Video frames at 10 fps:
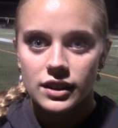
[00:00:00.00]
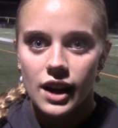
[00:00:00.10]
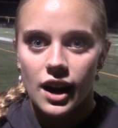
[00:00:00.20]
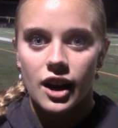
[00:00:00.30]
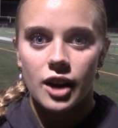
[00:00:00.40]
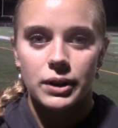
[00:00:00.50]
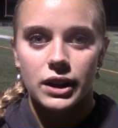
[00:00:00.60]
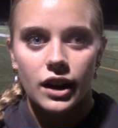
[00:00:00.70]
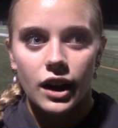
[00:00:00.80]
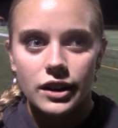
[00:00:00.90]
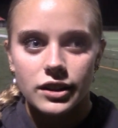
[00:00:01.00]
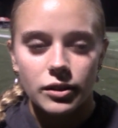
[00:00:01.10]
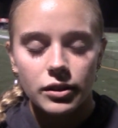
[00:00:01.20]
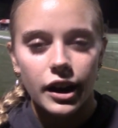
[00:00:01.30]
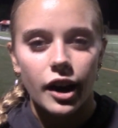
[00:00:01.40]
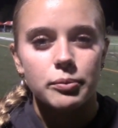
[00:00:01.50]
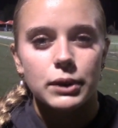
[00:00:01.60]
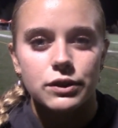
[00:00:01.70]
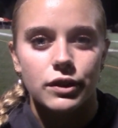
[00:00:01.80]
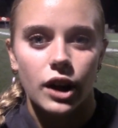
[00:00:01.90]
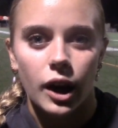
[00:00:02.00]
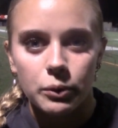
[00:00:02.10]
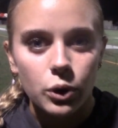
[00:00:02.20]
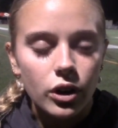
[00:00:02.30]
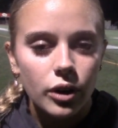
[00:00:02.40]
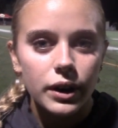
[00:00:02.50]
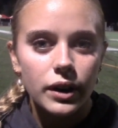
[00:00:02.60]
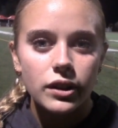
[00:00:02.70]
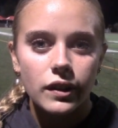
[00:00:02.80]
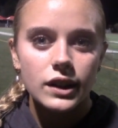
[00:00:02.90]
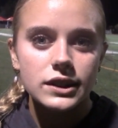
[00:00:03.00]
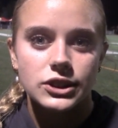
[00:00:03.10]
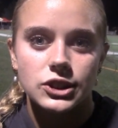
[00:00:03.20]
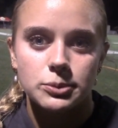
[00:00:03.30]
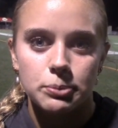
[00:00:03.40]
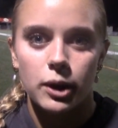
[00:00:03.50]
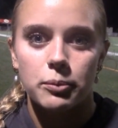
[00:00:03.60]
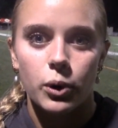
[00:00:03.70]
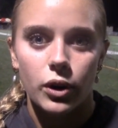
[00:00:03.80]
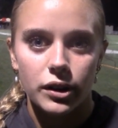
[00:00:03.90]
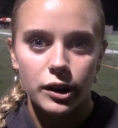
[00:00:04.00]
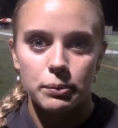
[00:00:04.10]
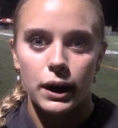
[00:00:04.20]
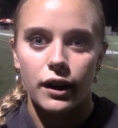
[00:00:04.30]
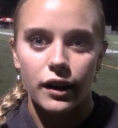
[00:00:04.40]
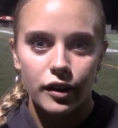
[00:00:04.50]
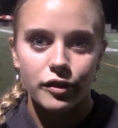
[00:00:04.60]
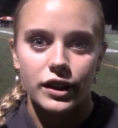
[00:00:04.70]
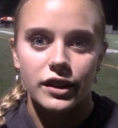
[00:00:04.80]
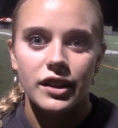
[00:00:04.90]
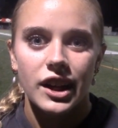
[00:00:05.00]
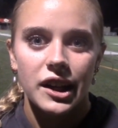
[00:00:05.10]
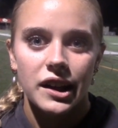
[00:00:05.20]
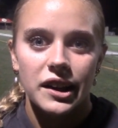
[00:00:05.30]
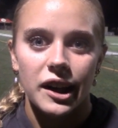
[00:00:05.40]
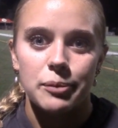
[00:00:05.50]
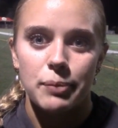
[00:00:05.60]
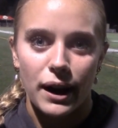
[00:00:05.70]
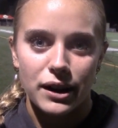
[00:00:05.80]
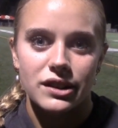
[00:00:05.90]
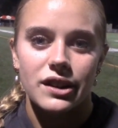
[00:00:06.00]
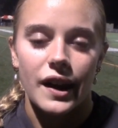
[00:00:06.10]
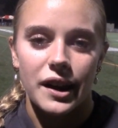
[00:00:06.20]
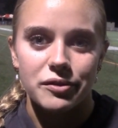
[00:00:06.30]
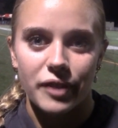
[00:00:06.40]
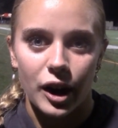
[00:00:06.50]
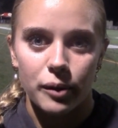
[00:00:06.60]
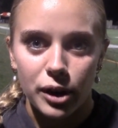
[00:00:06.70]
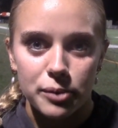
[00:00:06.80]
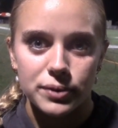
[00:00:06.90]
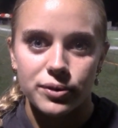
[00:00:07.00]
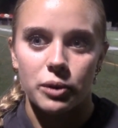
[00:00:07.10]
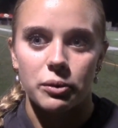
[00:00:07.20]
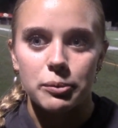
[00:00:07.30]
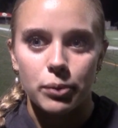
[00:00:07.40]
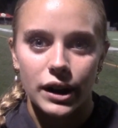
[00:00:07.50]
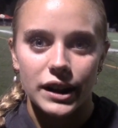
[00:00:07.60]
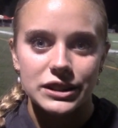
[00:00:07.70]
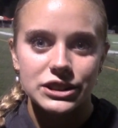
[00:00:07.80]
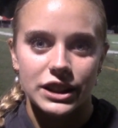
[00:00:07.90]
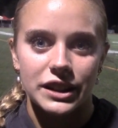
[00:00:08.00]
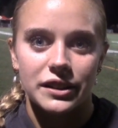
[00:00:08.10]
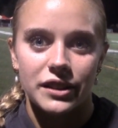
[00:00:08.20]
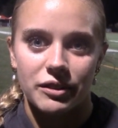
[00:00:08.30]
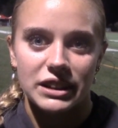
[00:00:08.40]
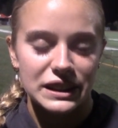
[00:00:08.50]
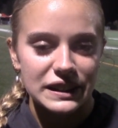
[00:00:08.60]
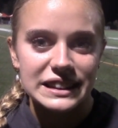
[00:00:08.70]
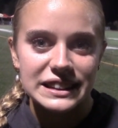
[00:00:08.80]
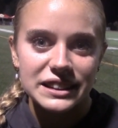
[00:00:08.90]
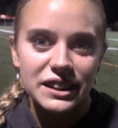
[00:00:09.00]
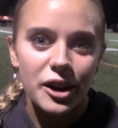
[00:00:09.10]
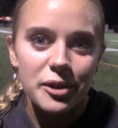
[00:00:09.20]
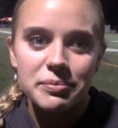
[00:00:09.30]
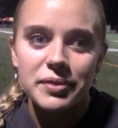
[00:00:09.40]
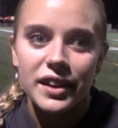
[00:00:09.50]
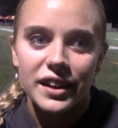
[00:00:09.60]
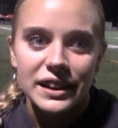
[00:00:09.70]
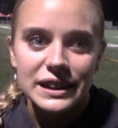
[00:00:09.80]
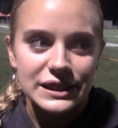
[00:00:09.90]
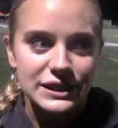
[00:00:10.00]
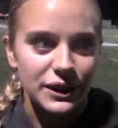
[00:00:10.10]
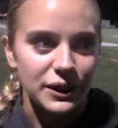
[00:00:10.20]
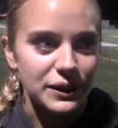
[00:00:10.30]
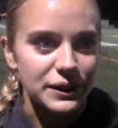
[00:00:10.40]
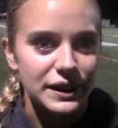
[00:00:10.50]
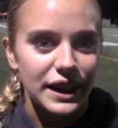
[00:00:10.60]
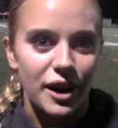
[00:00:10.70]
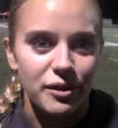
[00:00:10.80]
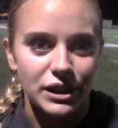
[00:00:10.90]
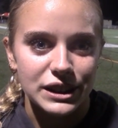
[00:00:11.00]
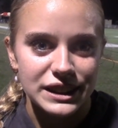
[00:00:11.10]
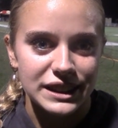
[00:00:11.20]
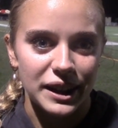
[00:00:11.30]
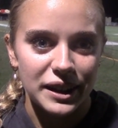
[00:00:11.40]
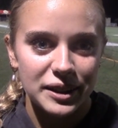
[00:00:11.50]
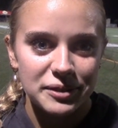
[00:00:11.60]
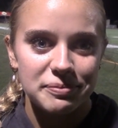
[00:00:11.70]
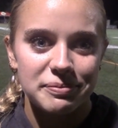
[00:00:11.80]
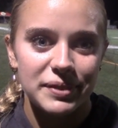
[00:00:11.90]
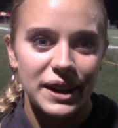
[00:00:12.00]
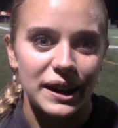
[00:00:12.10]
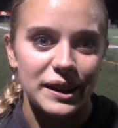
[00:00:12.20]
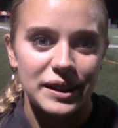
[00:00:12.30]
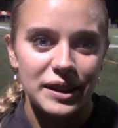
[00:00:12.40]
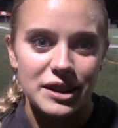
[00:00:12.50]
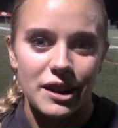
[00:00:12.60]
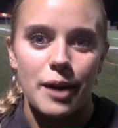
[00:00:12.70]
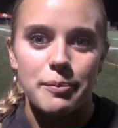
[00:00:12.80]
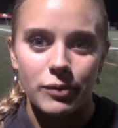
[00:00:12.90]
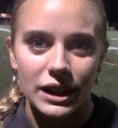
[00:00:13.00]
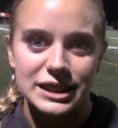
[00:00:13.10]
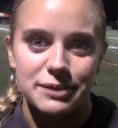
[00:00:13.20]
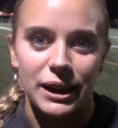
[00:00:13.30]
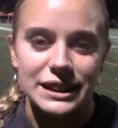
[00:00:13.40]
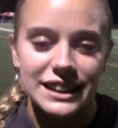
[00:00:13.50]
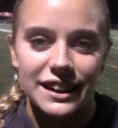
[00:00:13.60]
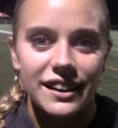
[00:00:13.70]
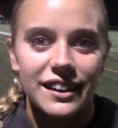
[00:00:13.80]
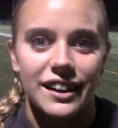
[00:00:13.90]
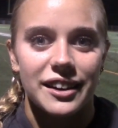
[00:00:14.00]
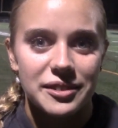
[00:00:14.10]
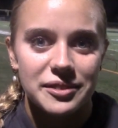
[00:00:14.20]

Yeah, I mean, I didn't really have much of a time goal going into this, just being more competitive and getting back into that environment before Woodbridge and the rest of the season to come. So yeah, really just like getting into that racing mindset again.